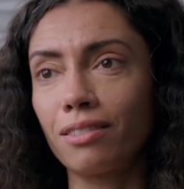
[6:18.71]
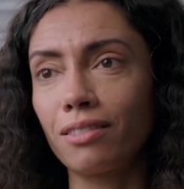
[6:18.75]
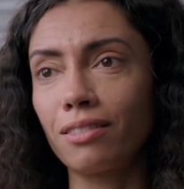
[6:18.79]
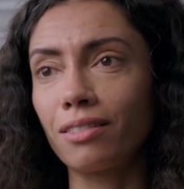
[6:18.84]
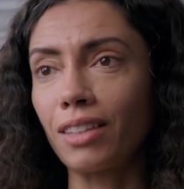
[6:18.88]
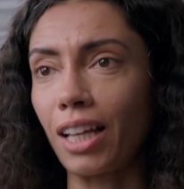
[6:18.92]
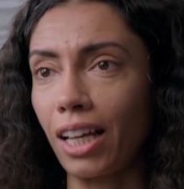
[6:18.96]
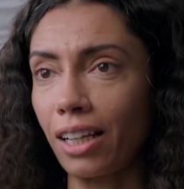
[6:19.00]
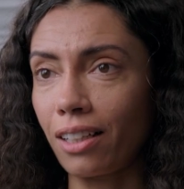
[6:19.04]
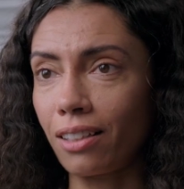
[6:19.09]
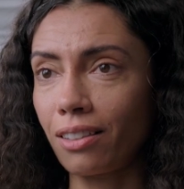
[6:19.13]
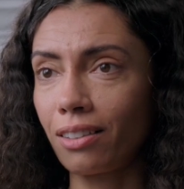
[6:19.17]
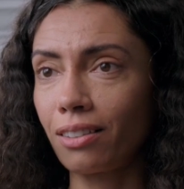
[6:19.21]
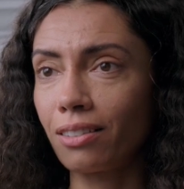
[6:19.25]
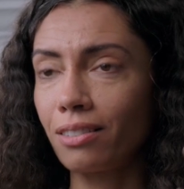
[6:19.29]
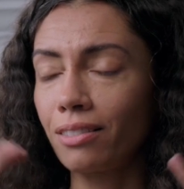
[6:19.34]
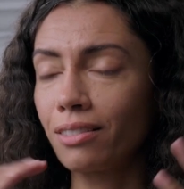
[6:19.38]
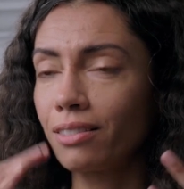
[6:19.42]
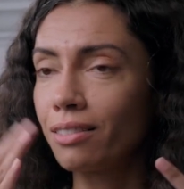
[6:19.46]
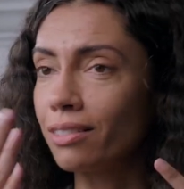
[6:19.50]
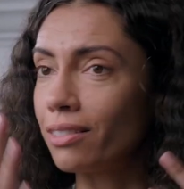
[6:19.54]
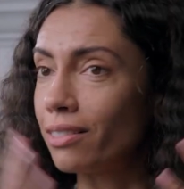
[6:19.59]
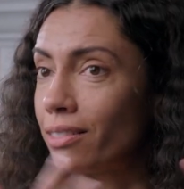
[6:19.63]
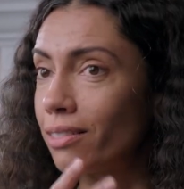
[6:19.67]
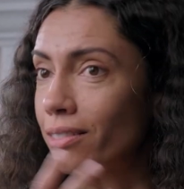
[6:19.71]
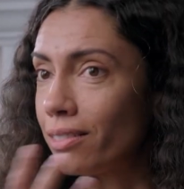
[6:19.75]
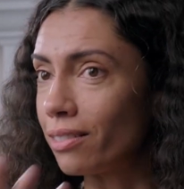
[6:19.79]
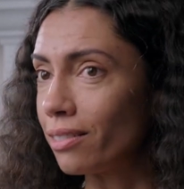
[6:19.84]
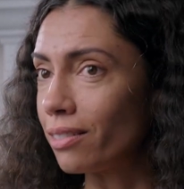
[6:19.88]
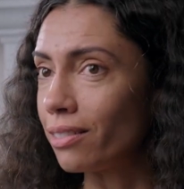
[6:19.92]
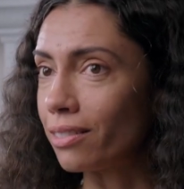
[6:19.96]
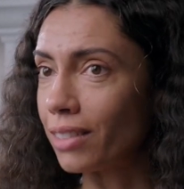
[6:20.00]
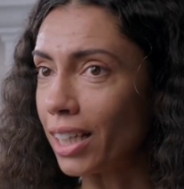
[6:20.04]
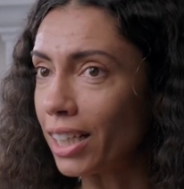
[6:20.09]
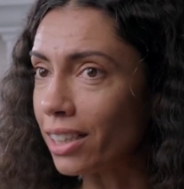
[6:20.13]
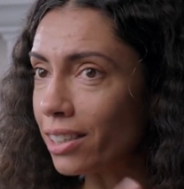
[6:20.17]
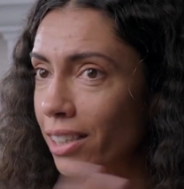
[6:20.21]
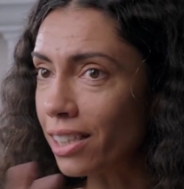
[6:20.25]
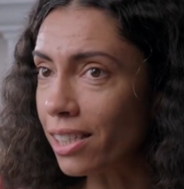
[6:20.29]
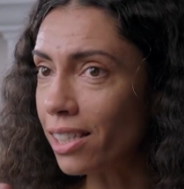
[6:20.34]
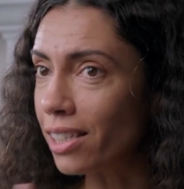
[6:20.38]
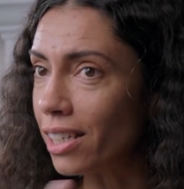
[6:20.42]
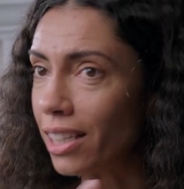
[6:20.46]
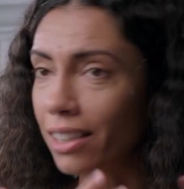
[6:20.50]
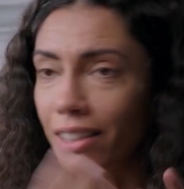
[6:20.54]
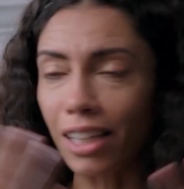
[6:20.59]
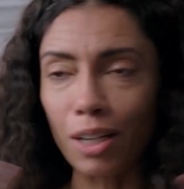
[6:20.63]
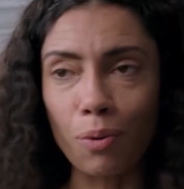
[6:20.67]
like
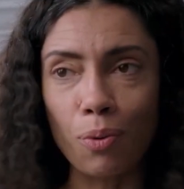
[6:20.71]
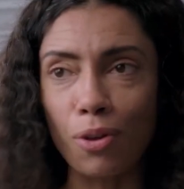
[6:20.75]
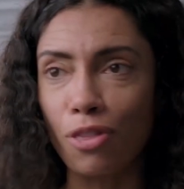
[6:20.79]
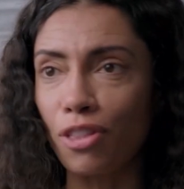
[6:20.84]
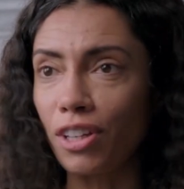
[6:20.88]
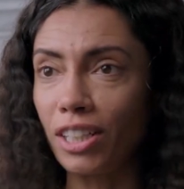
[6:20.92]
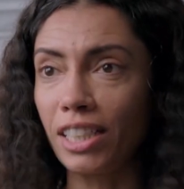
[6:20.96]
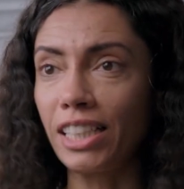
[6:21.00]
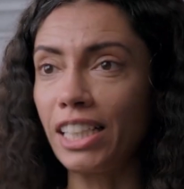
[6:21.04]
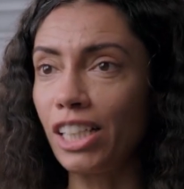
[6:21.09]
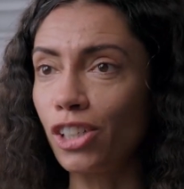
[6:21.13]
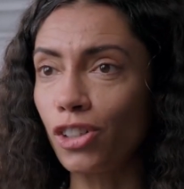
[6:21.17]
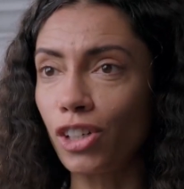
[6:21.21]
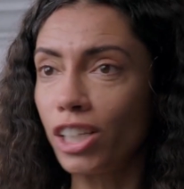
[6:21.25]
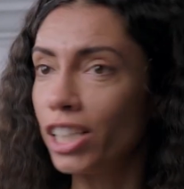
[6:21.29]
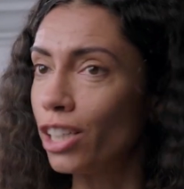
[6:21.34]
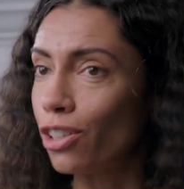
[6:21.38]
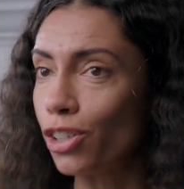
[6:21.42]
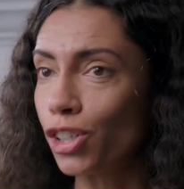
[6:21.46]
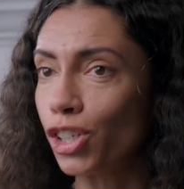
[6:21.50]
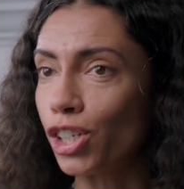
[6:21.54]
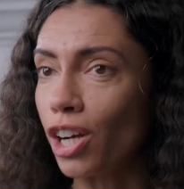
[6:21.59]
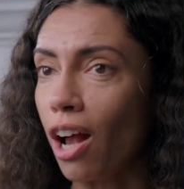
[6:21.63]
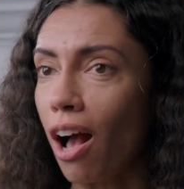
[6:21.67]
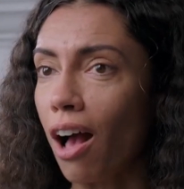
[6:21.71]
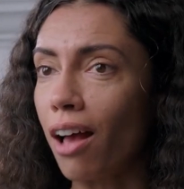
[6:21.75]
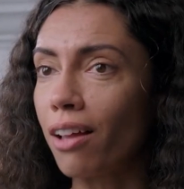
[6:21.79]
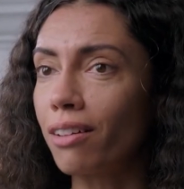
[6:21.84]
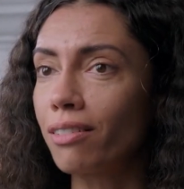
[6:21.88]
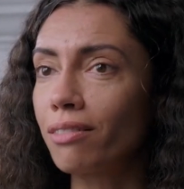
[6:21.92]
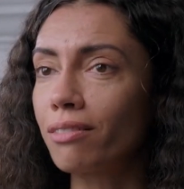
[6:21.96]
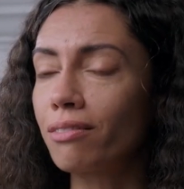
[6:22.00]
listening, like within earshot.